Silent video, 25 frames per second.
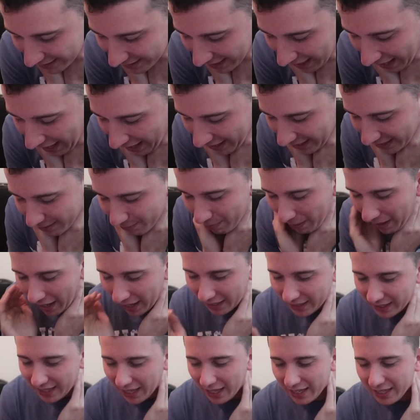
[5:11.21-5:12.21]
That is
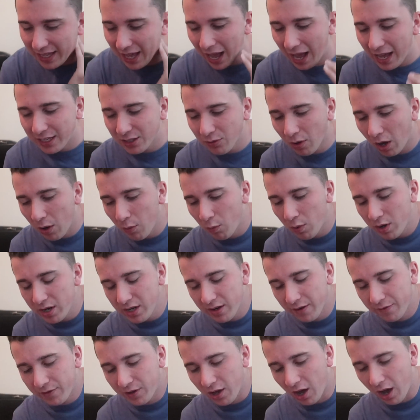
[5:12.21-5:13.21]
bad. Okay, guys who I
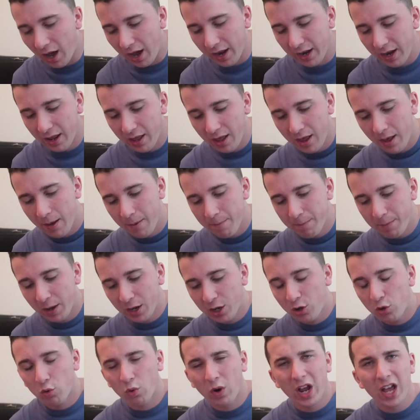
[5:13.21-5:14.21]
wouldn't have got.
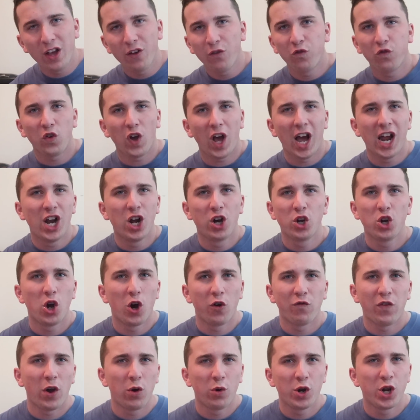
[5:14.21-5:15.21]
McGriff. I don't know
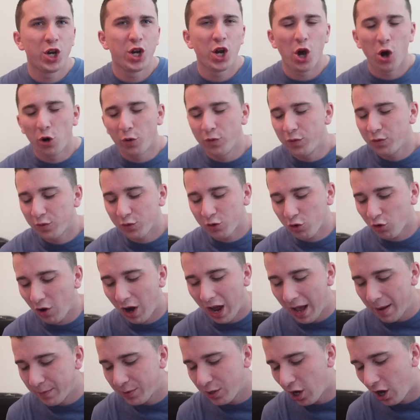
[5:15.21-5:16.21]
if I would have known
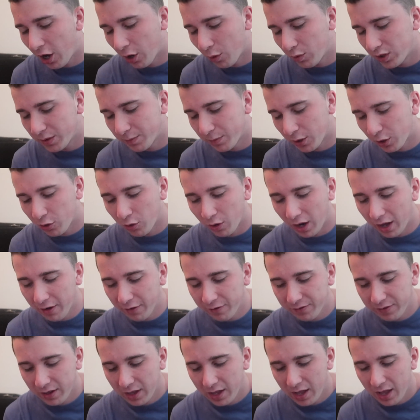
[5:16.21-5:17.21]
Crime Dog was McGriff.
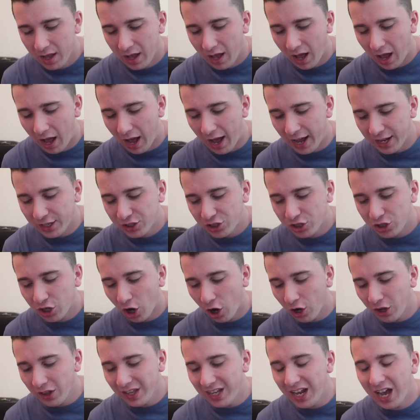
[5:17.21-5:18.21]
Uh,
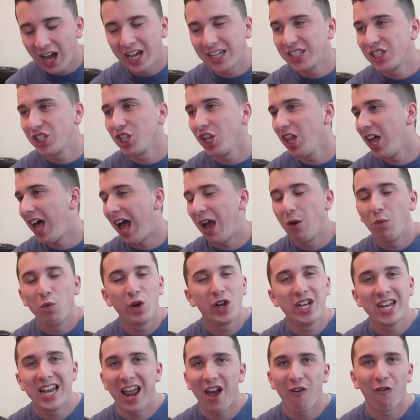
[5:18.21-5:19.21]
Charlie Hustle, I
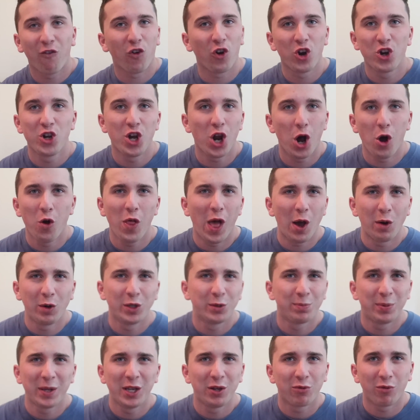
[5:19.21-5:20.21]
would never know that
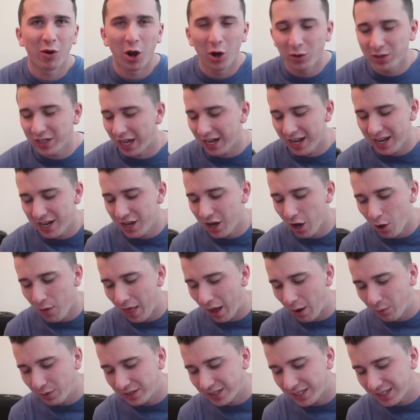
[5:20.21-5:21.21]
was Pete Rose. I didn't know
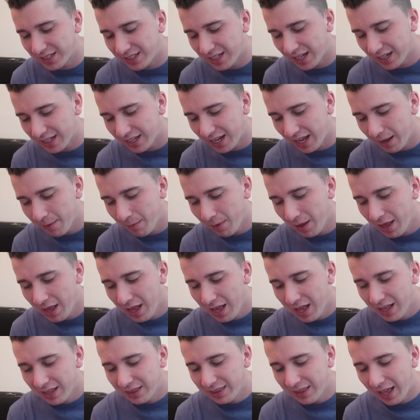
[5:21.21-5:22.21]
that was his nickname.
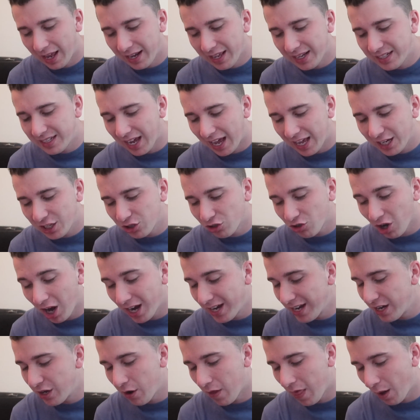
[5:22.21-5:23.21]
Lenny Dykstra,
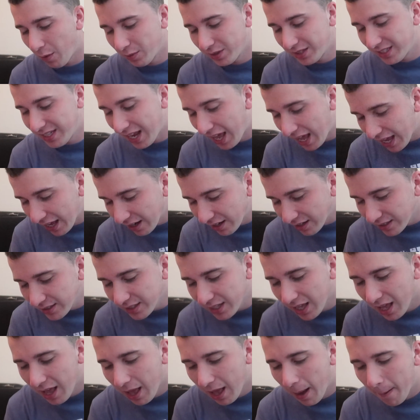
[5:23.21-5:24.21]
I didn't know that was Nails.
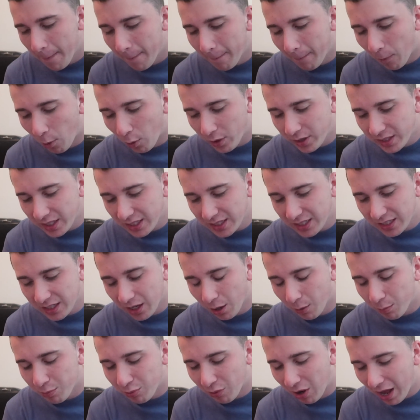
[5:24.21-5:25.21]

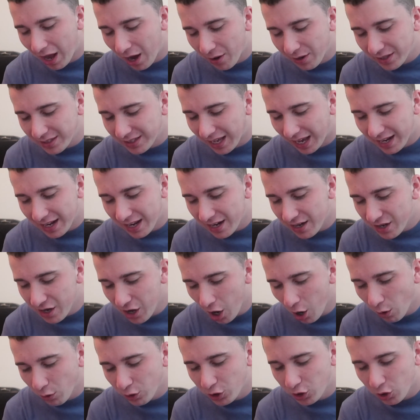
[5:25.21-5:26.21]
Mordicio Brown is I didn't
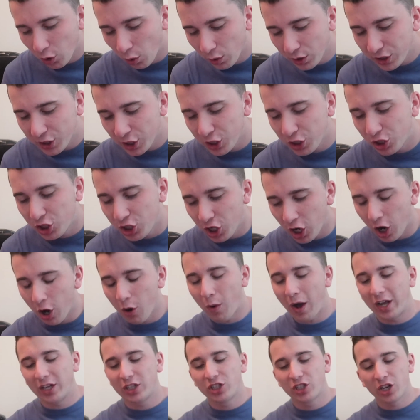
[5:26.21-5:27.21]
know. Jolton
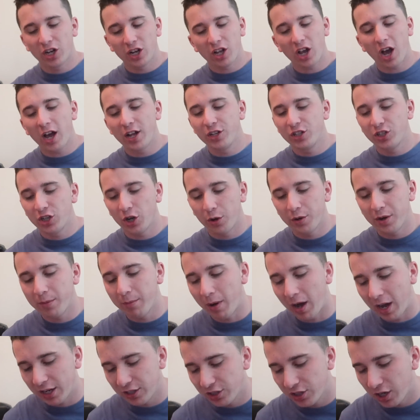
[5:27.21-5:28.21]
Joe, I should have gotten Joe
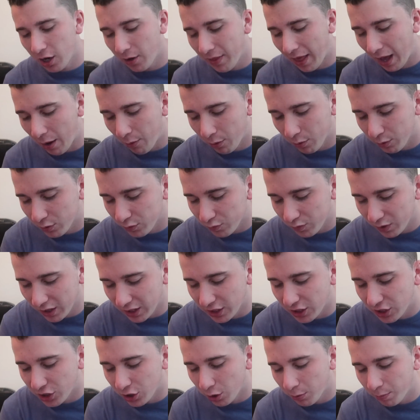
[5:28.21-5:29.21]
DiMaggio. That one was
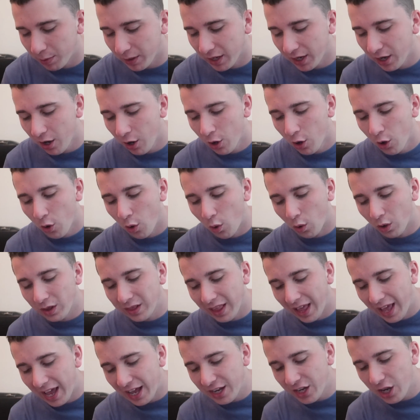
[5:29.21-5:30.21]
really stupid.
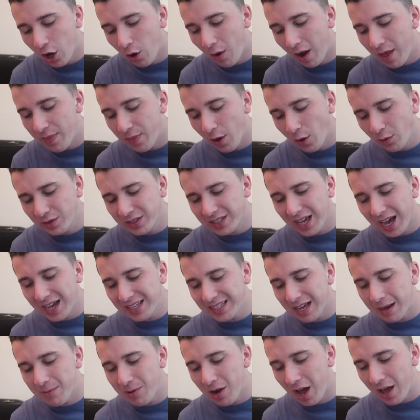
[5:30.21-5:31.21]
Orlando, and those
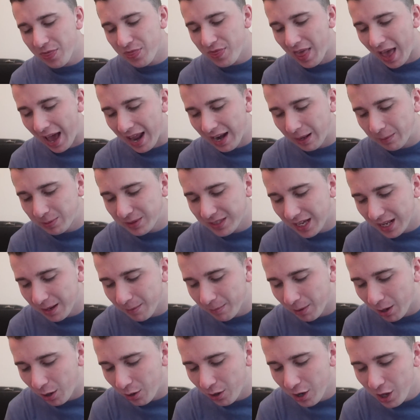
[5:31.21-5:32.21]
guys I'm not that upset
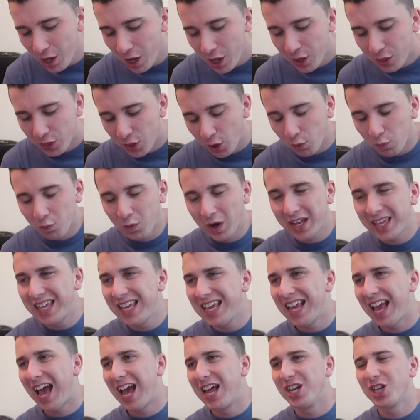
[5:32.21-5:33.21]
about. The
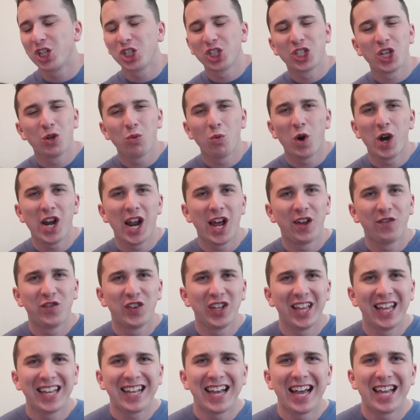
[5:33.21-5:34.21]
Rickey Henderson one, I
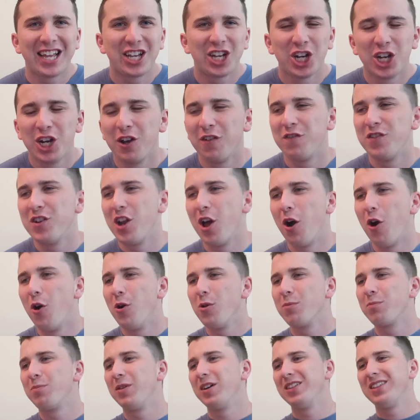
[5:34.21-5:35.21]
feel like I could have
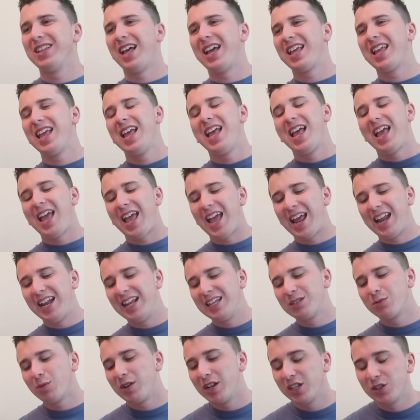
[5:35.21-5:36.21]
known, but like it
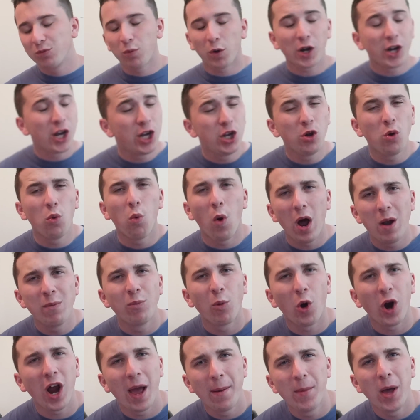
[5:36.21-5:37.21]
is what it is. We're gonna do one
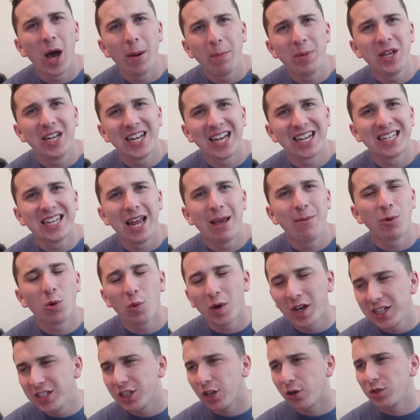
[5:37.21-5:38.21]
more MLB nickname
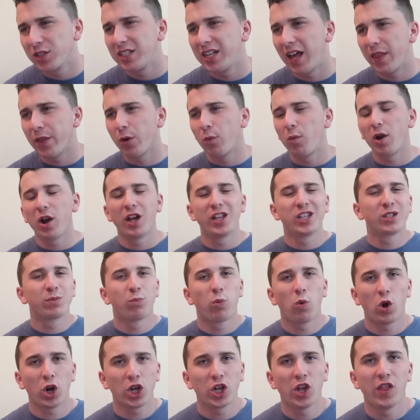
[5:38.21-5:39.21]
quiz. There's another one on
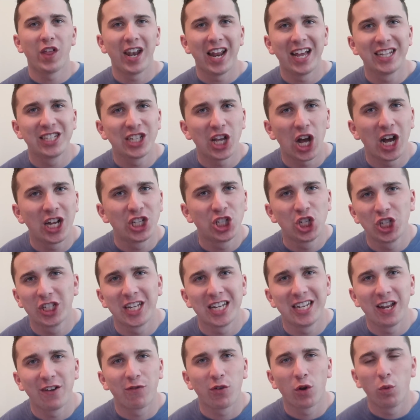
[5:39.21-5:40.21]
Sporcle that I saw. It's just
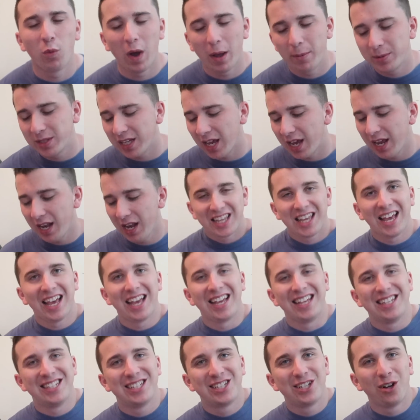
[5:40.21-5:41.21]
a different website.
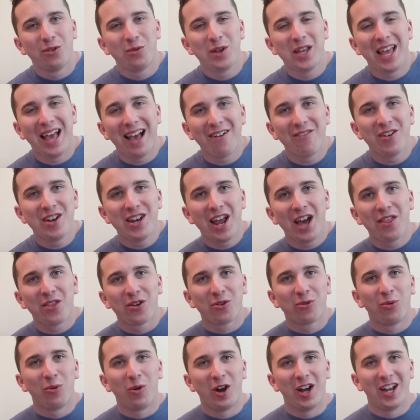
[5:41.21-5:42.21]
Okay, so we have
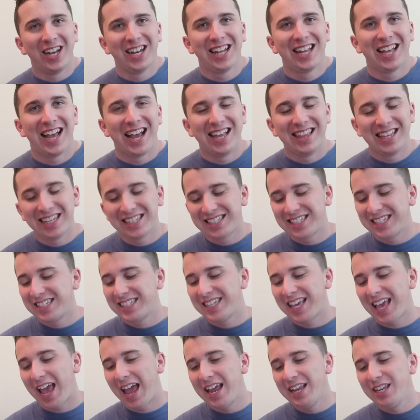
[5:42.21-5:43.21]
another one, and this is
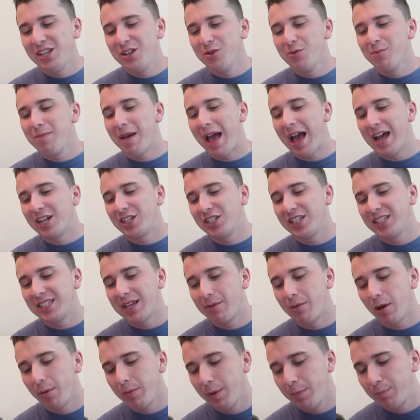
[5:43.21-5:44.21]
can you match these
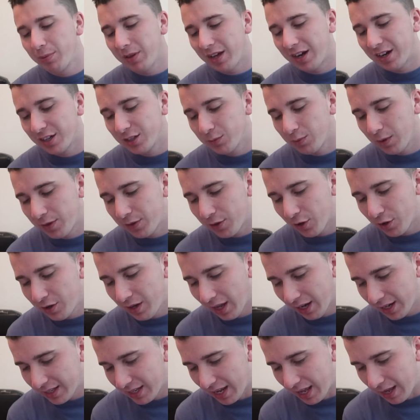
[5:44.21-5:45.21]
MLB players with their
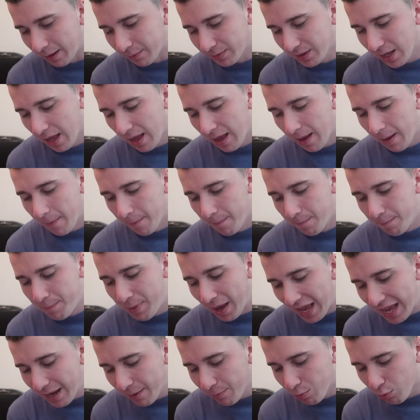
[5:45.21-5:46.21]
nicknames?
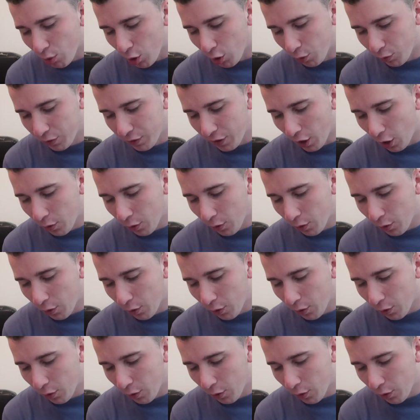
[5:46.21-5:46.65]
Babe Ruth.